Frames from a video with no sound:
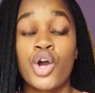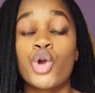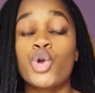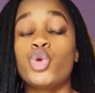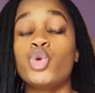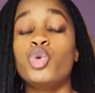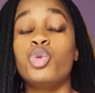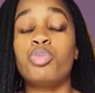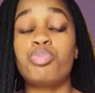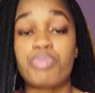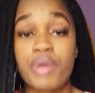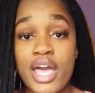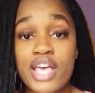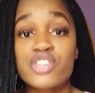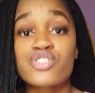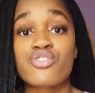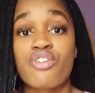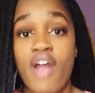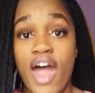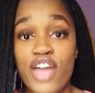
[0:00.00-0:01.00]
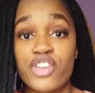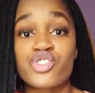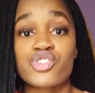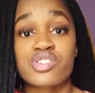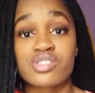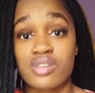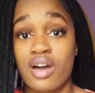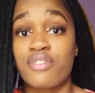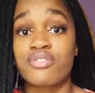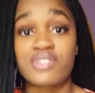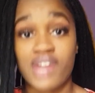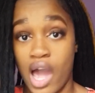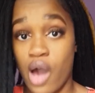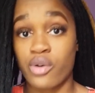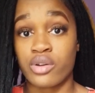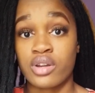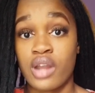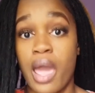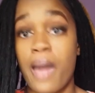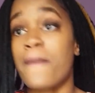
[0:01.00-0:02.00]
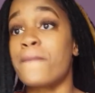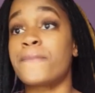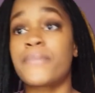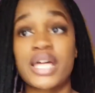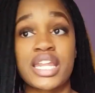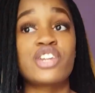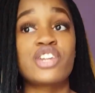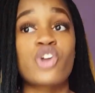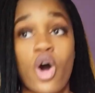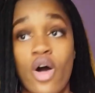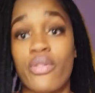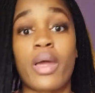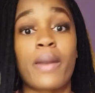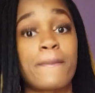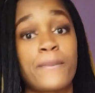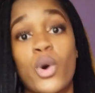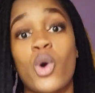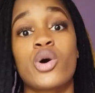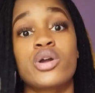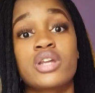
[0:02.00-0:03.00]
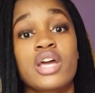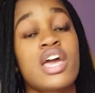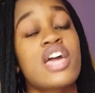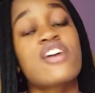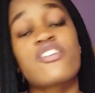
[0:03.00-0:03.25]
you best write your stuff down and pin it on that board.